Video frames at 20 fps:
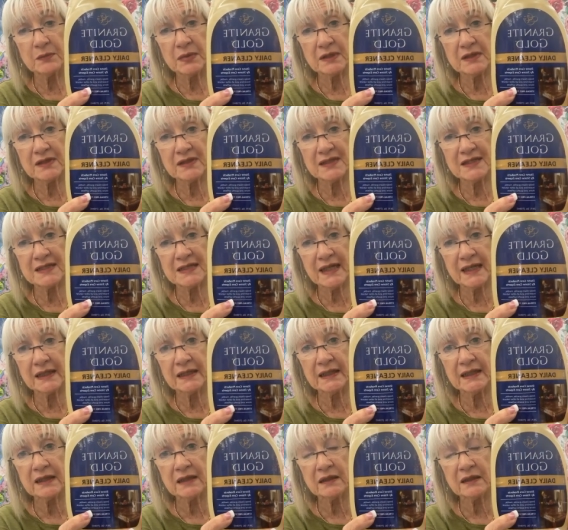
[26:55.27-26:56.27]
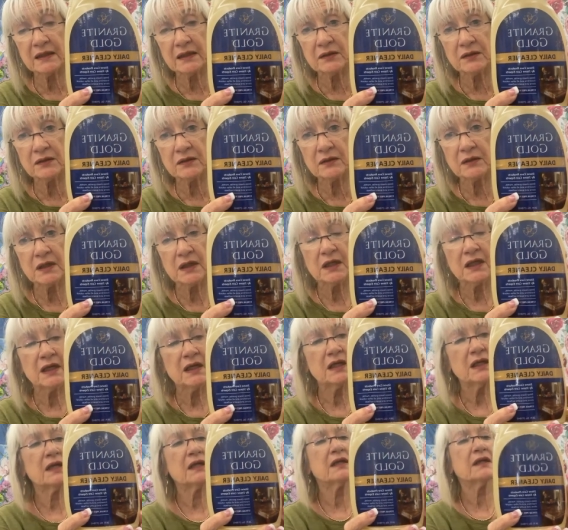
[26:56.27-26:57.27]
But this Daily Cleaner,
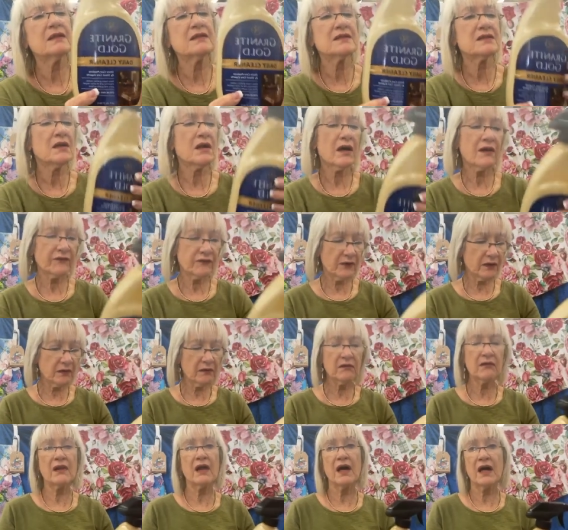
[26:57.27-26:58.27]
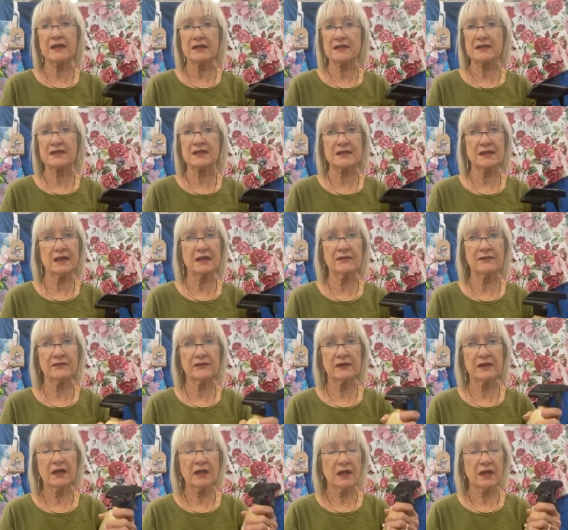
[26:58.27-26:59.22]
it gets off a lot of stuff.